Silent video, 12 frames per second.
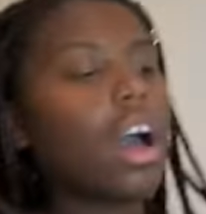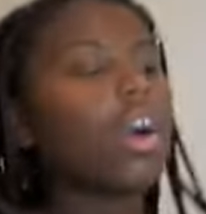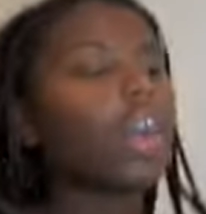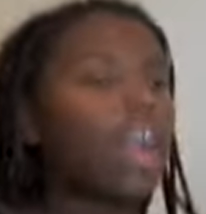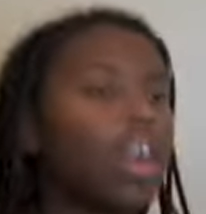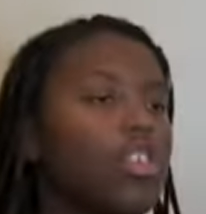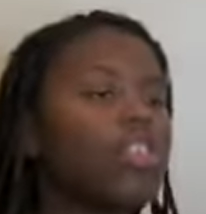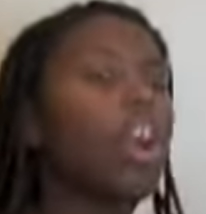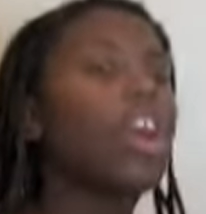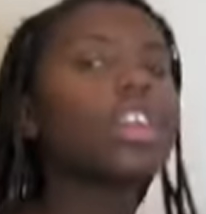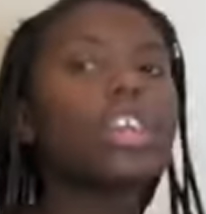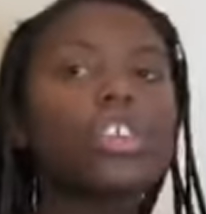Okay,
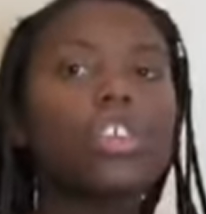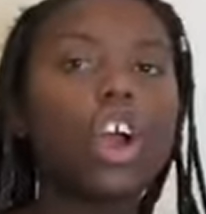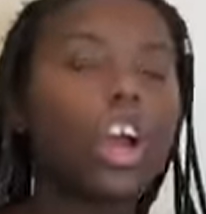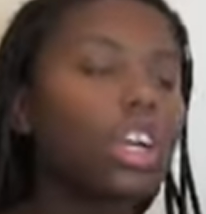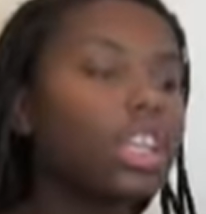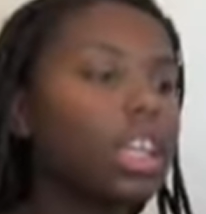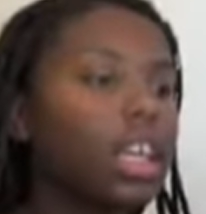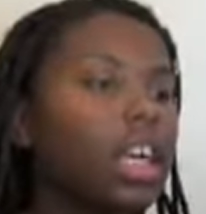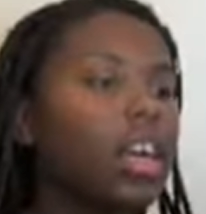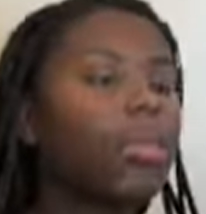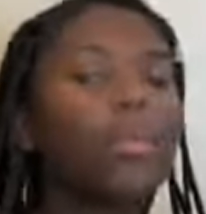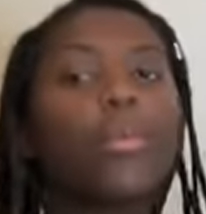
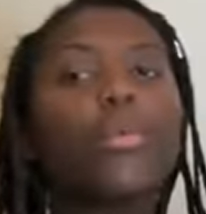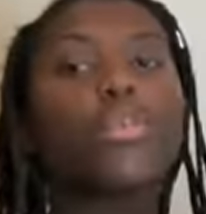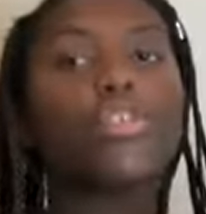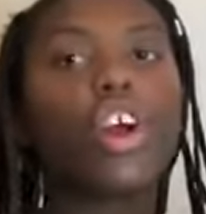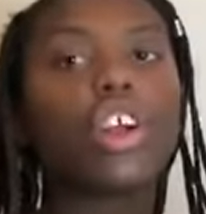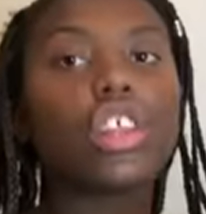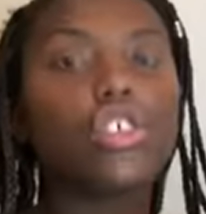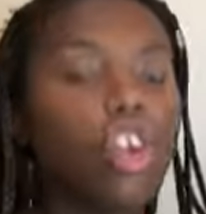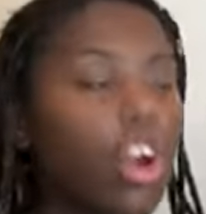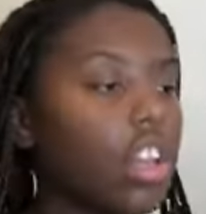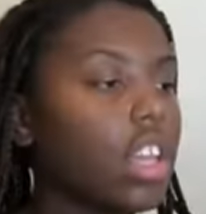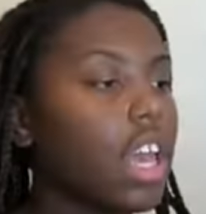Charlie. Remember when
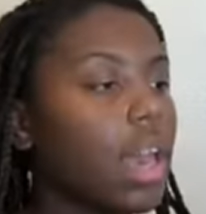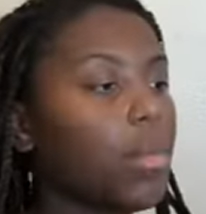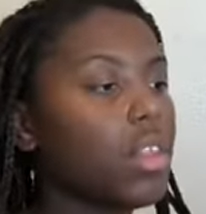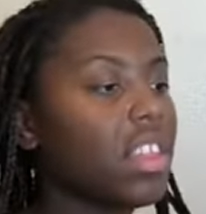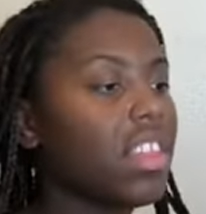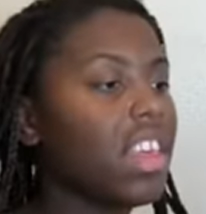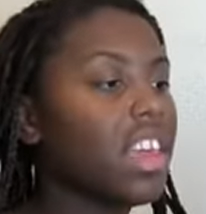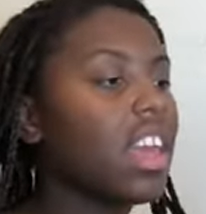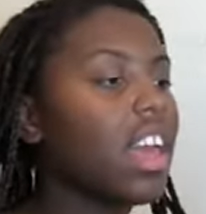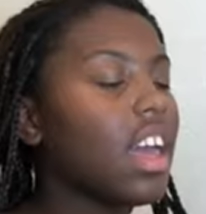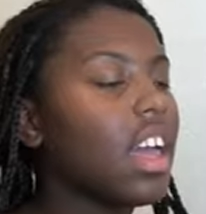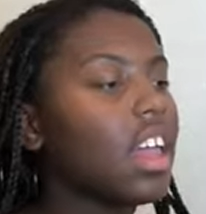Charlie game was a
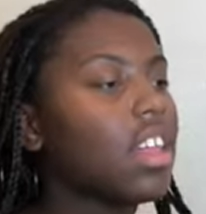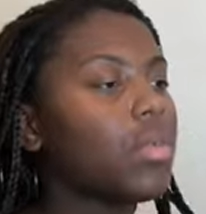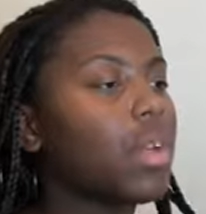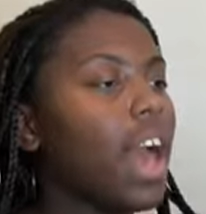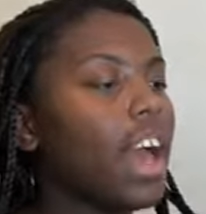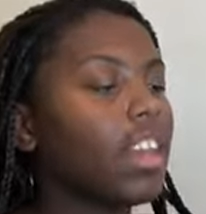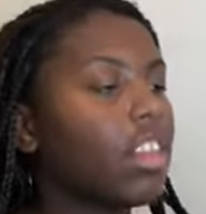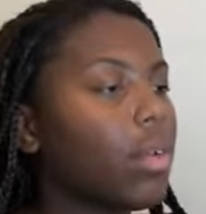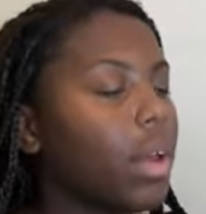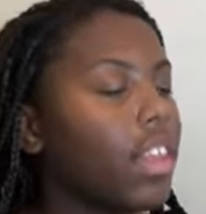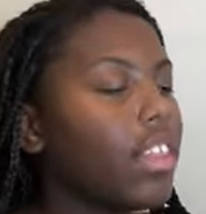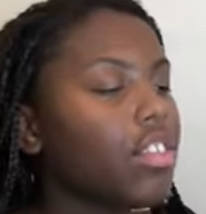thing? Let's react
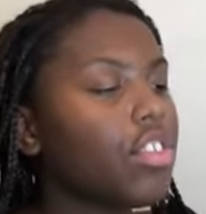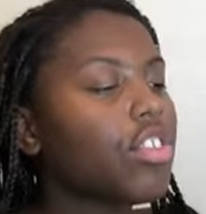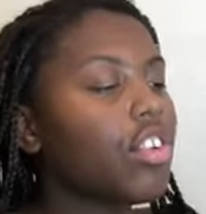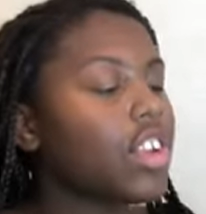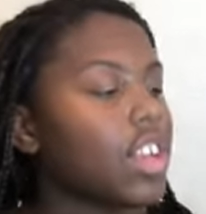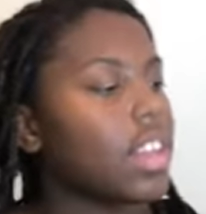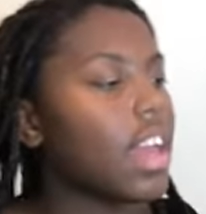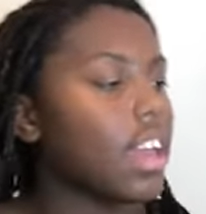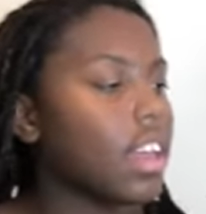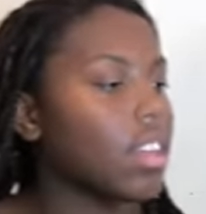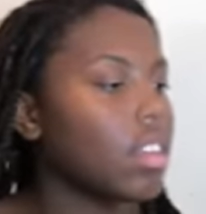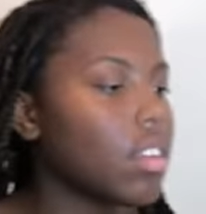to it. This is 30
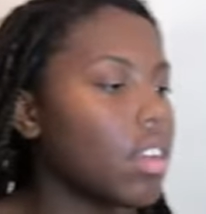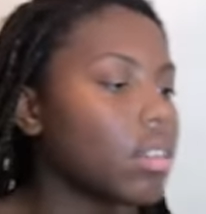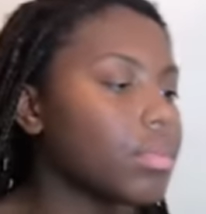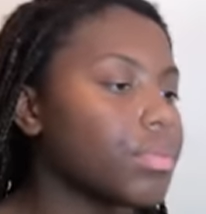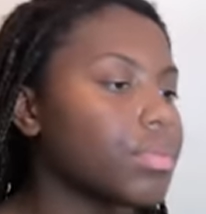seconds, so.